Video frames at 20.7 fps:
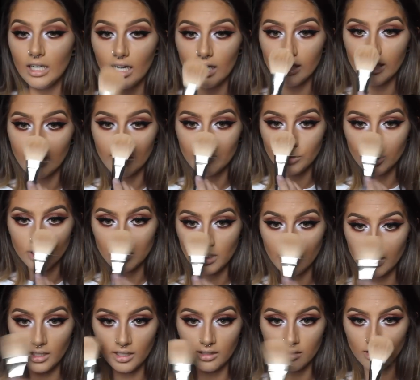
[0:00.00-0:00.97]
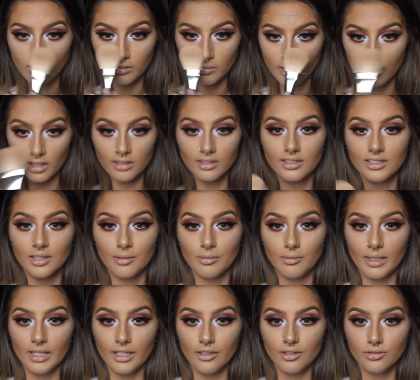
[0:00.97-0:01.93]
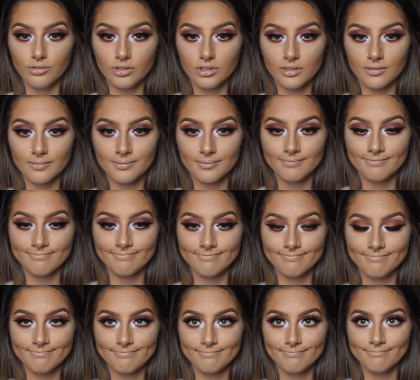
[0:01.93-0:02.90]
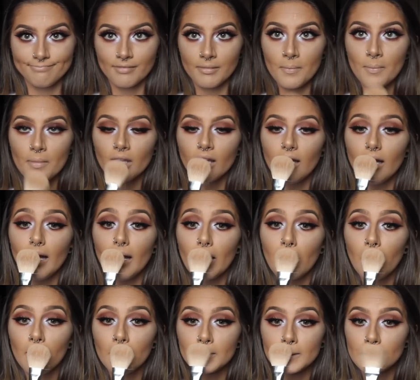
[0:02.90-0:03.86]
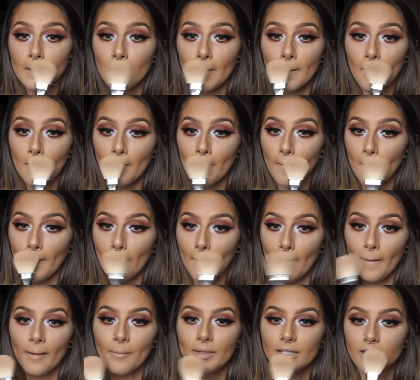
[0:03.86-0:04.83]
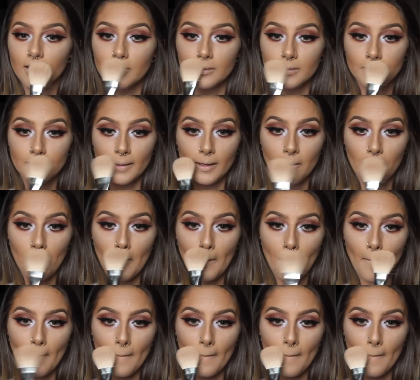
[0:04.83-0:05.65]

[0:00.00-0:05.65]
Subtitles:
And then I'm just taking a little bit on the tip of my nose. And also on my cupid's bow.